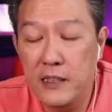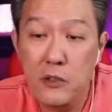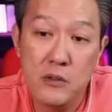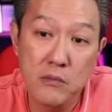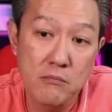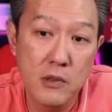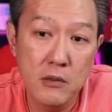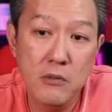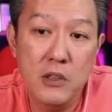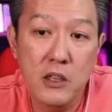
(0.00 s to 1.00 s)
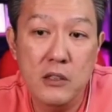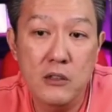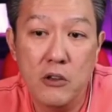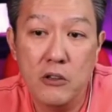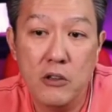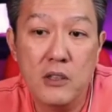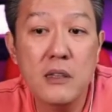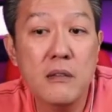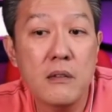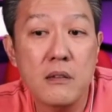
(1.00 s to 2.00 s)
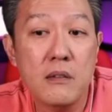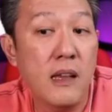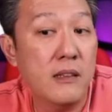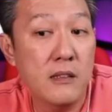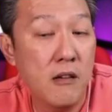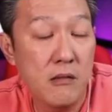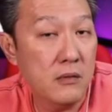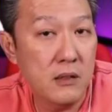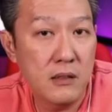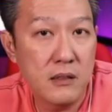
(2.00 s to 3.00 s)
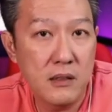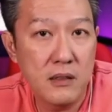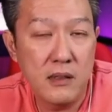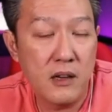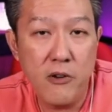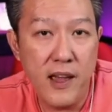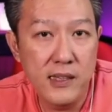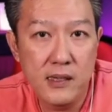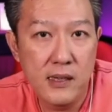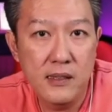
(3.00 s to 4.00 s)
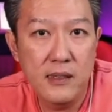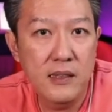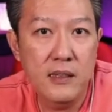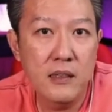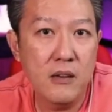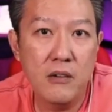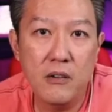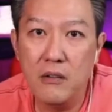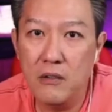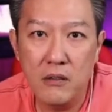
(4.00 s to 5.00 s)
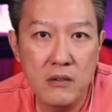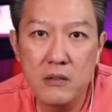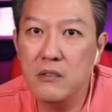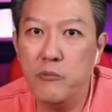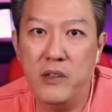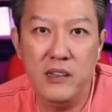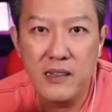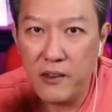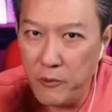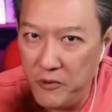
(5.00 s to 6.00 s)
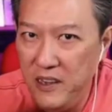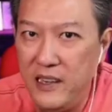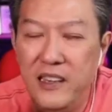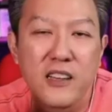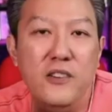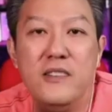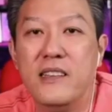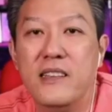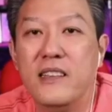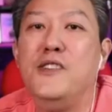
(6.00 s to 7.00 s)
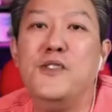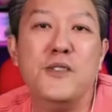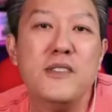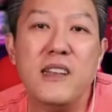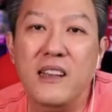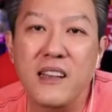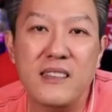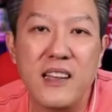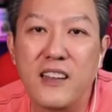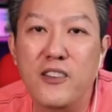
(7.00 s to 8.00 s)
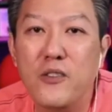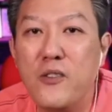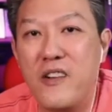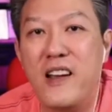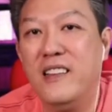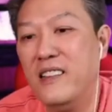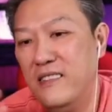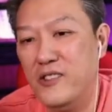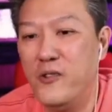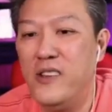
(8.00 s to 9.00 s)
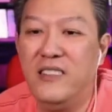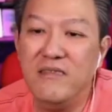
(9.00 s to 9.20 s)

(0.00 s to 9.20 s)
So is your daughter that sort that cries easily, or when they start grilling into certain issues that they are starting to cry and showing